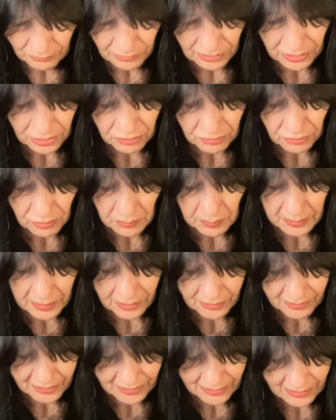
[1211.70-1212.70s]
wonderful
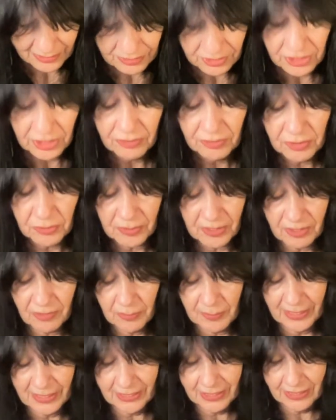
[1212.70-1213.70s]
poet. And she was one
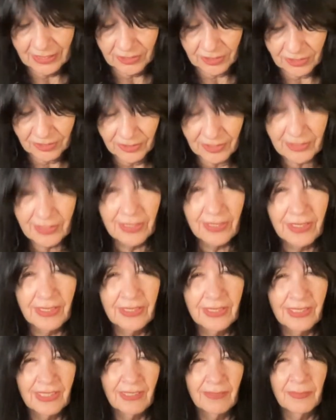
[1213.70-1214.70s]
of my teachers. Like
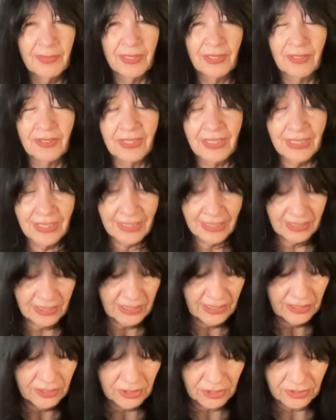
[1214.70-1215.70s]
I said, I've been looking at
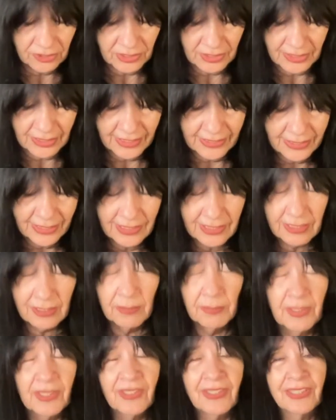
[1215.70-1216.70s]
teachers, and I think
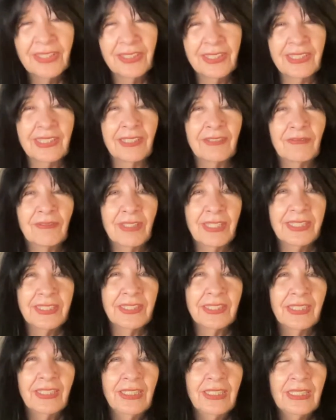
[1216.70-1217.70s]
An American
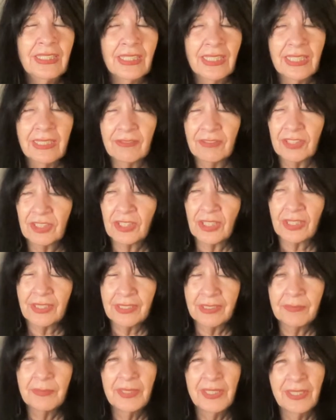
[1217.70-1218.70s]
Sunrise kind of
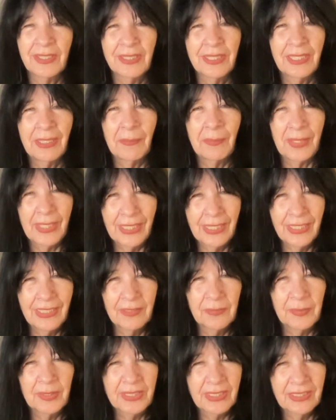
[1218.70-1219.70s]
started me on that
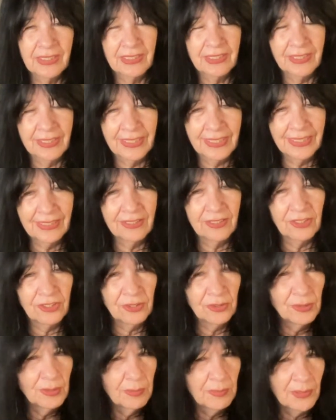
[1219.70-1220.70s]
path, because to get
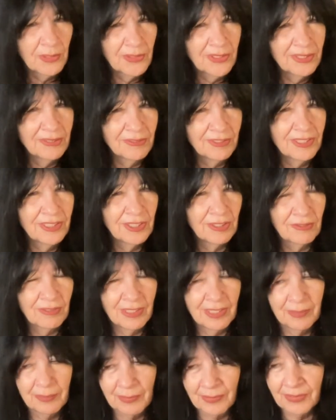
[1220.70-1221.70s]
to a Poet Warrior
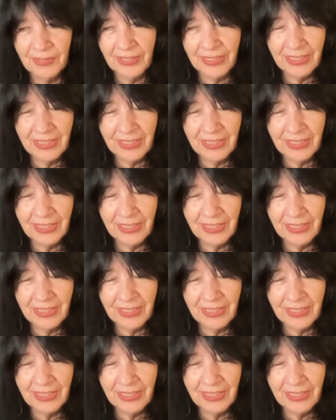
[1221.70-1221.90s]
where I'm